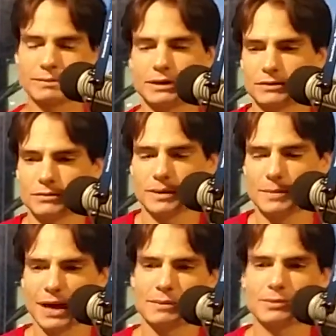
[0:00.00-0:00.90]
and three of my
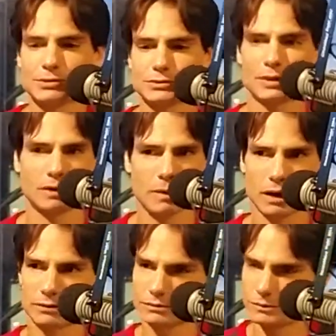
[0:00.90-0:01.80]
band members. We all walked.